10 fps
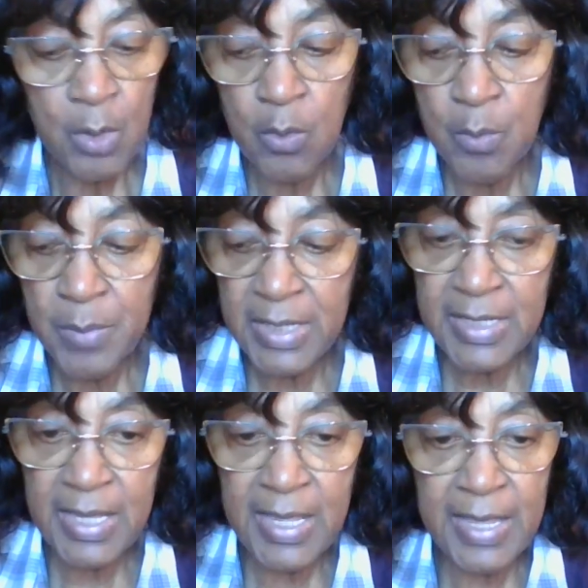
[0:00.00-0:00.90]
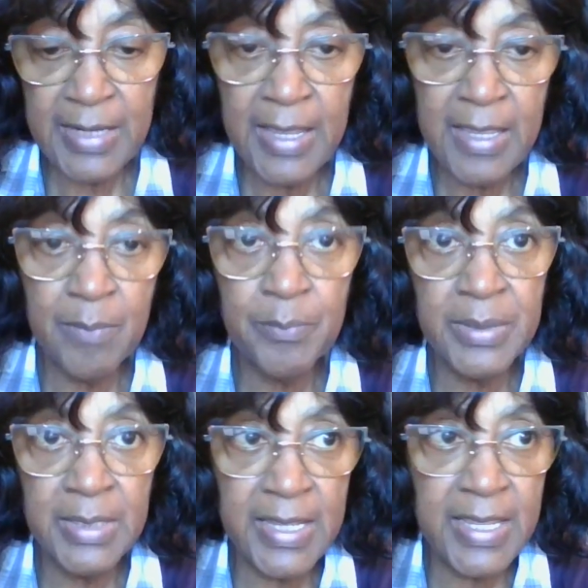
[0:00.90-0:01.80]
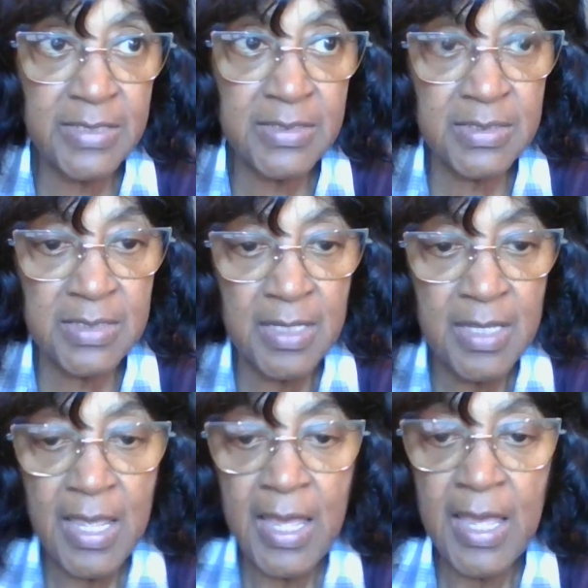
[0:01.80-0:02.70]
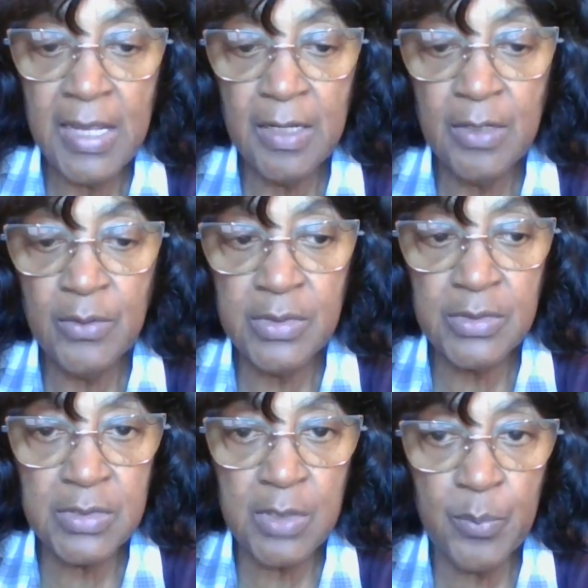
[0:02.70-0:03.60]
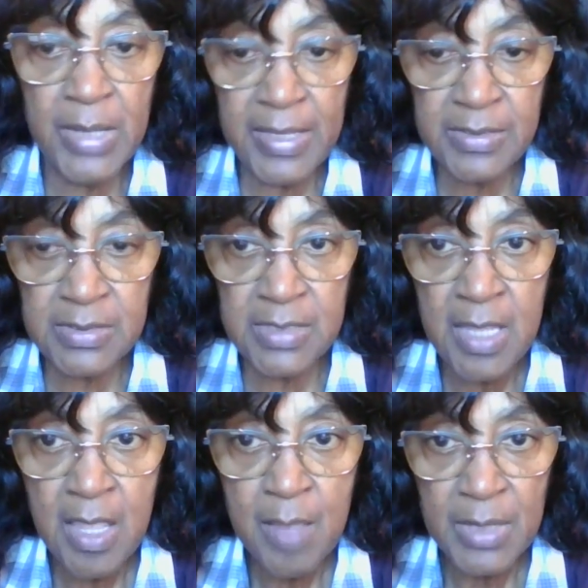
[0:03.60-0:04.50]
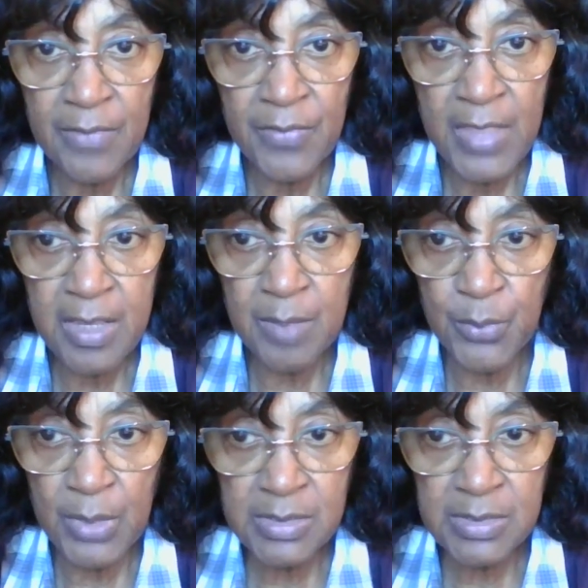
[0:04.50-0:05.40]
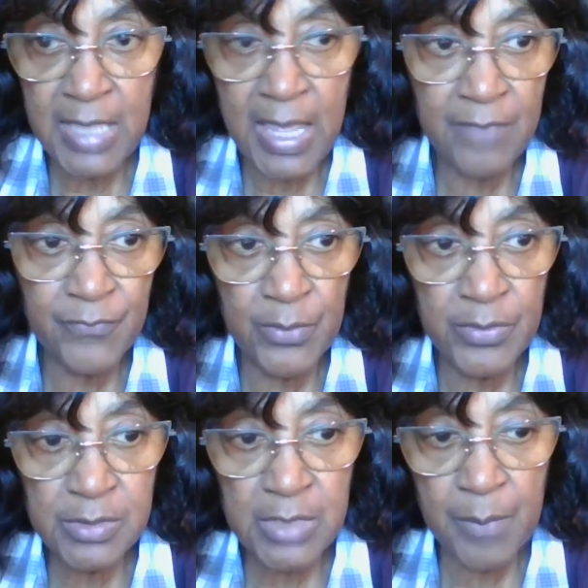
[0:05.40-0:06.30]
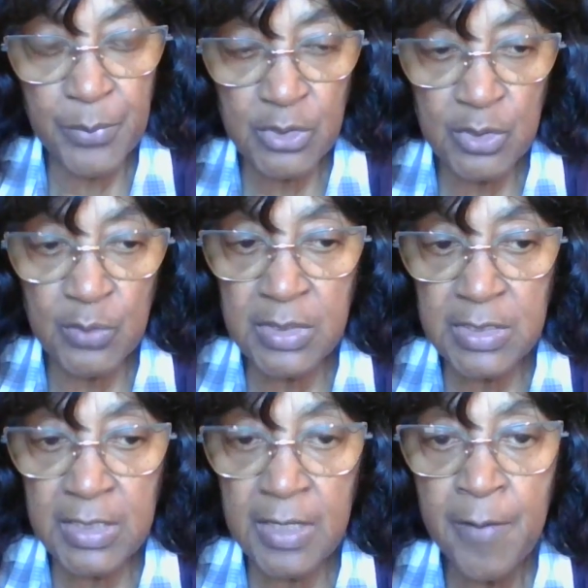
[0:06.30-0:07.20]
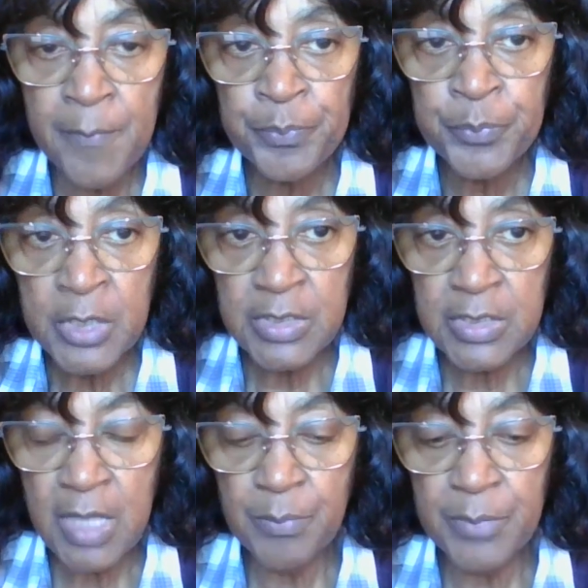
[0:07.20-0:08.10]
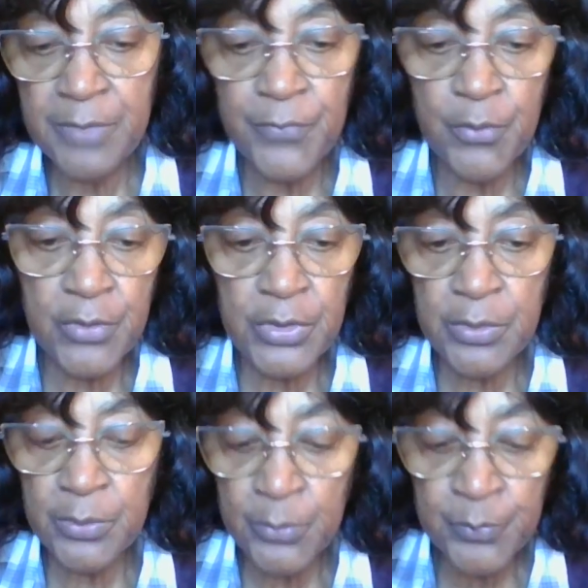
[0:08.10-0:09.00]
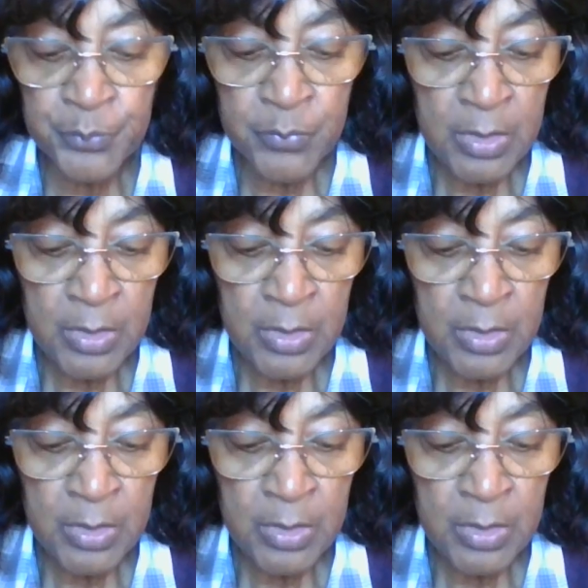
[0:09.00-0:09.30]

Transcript: Oh my God, I am blessed. Hallelujah, so blessed. But I thank and praise God for this opportunity to come before you.